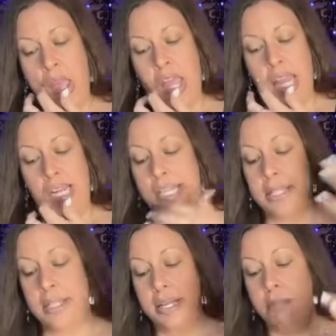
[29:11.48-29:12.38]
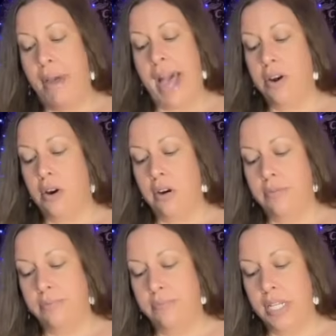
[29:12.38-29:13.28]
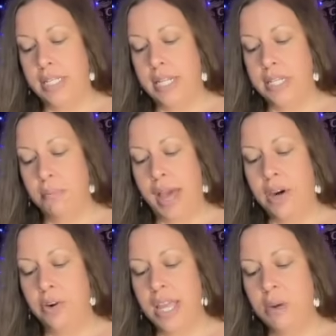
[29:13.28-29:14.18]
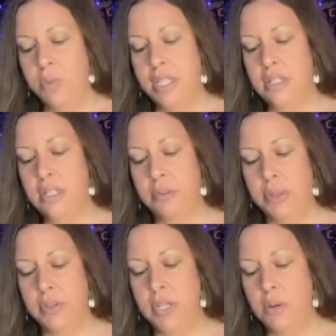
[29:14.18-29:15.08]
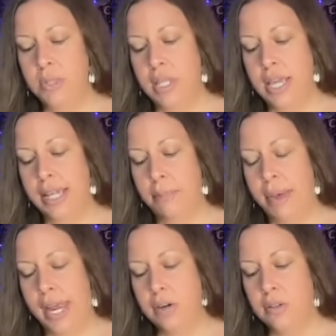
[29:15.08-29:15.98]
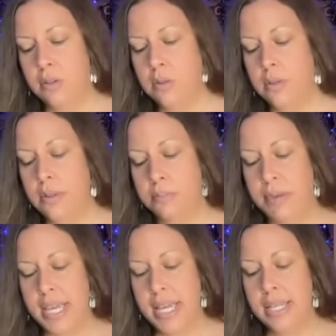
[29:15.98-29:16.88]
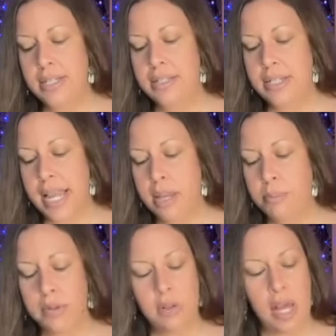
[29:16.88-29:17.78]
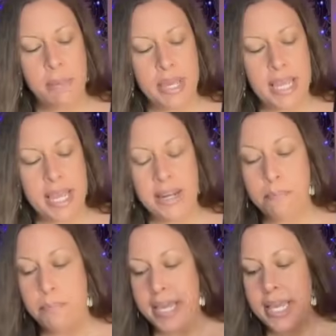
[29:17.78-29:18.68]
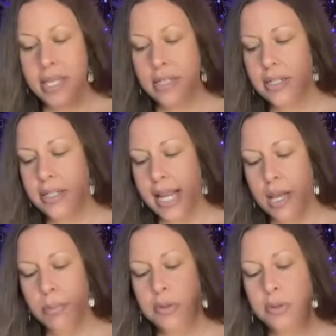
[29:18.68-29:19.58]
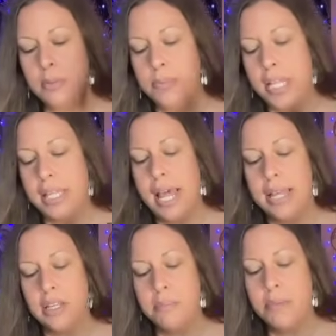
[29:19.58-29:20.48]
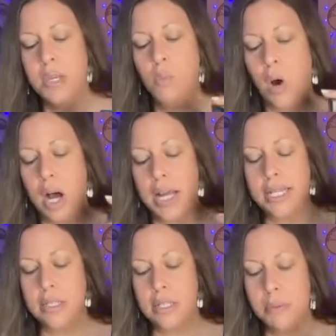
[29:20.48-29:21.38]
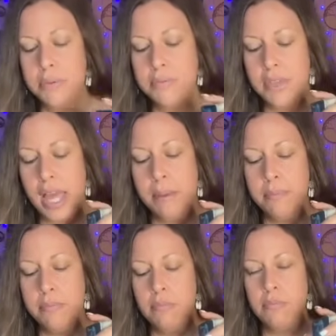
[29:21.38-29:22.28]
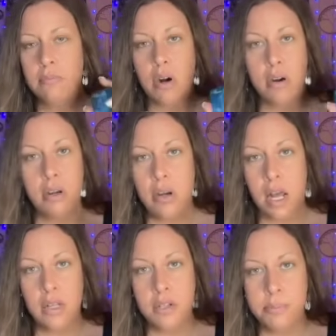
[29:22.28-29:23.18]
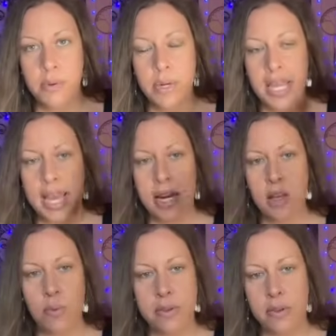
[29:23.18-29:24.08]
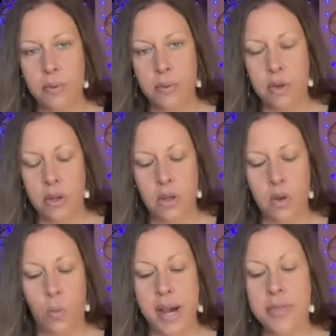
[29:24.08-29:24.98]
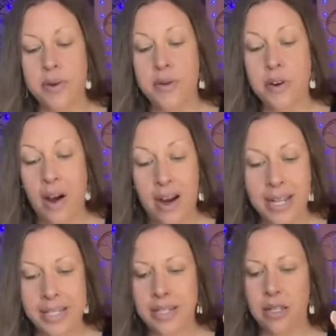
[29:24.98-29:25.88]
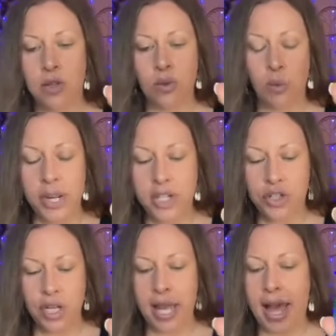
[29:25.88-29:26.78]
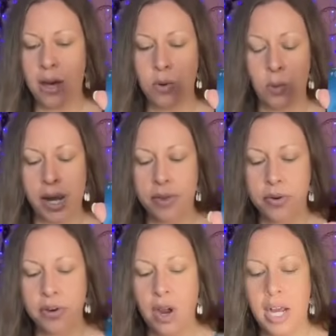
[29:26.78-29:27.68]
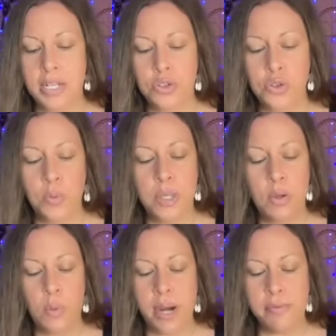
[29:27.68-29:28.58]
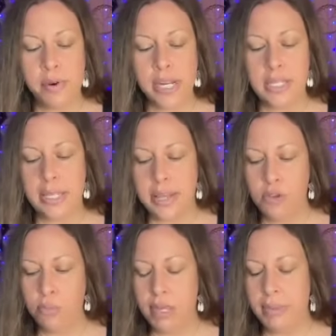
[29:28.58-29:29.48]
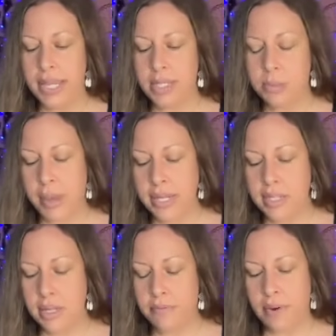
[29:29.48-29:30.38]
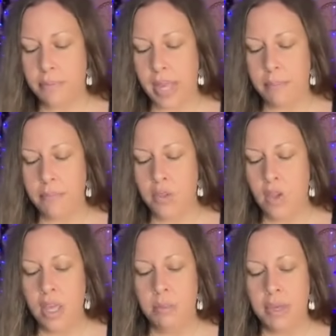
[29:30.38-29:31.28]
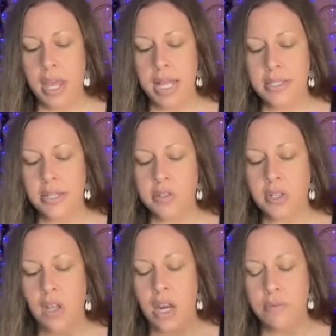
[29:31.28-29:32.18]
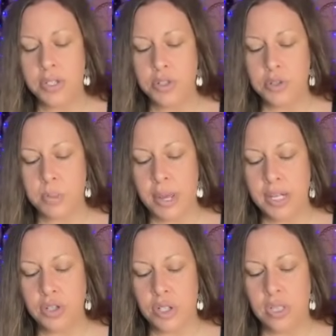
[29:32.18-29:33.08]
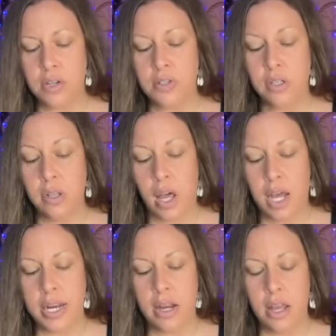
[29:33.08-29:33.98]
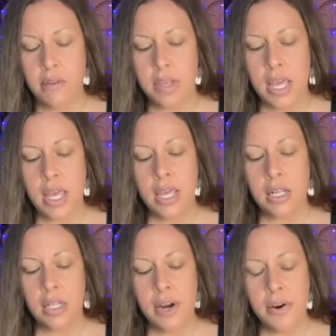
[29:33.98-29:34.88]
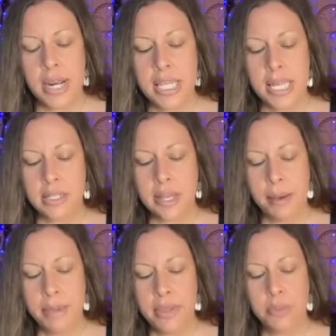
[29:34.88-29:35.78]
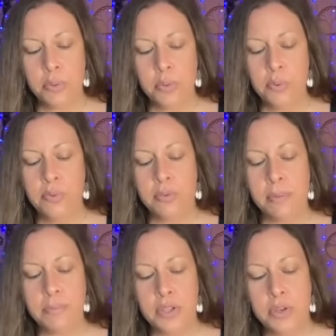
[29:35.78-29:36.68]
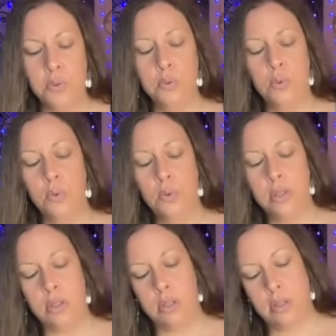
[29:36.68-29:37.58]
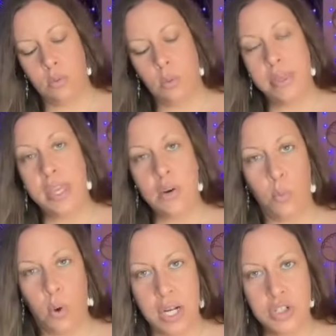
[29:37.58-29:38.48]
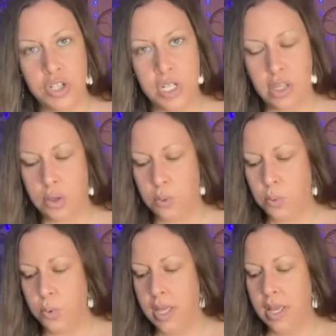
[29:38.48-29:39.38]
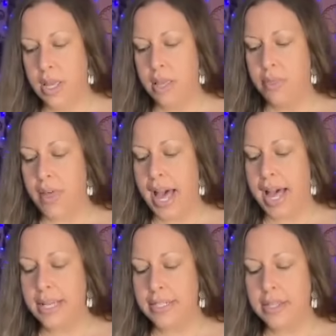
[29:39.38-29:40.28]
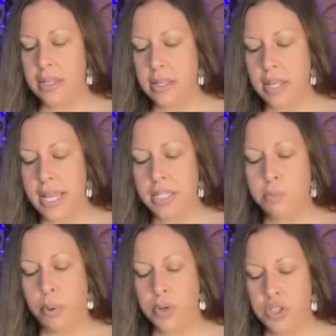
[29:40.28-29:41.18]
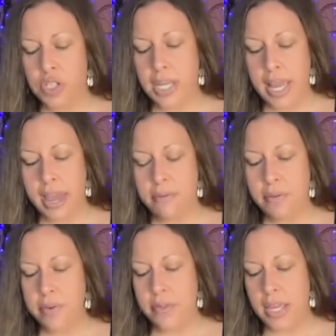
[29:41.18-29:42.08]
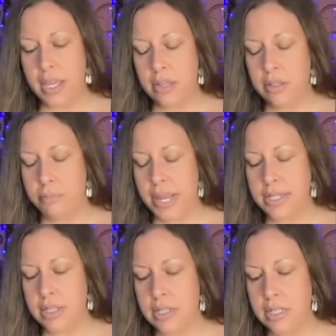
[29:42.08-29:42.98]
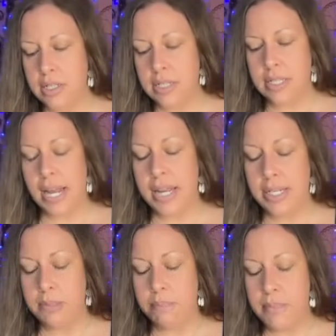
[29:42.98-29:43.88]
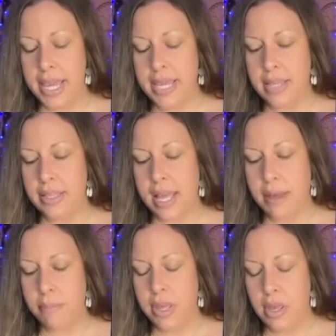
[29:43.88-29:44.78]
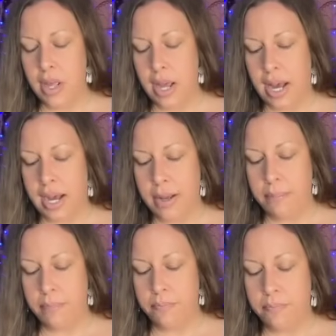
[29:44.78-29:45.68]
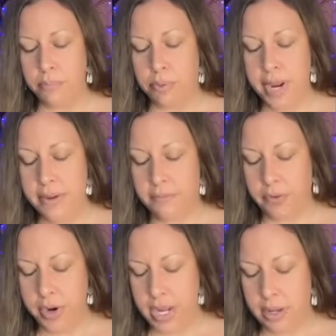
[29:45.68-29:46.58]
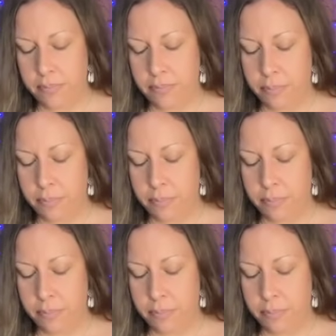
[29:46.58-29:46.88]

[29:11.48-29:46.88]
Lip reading: It doesn't matter. It doesn't matter. Again, with this stability with the King of Pentacles, being stable, coming in and being stable, and that could be why some of them are not communicating with you, why they're not reaching out, why they're not doing whatever it is that you may be expecting from them, because there's a lot of introspection. There's a lot of clarity that's coming through from you within watching you that is pushing everything basically to the side. It's making them break free.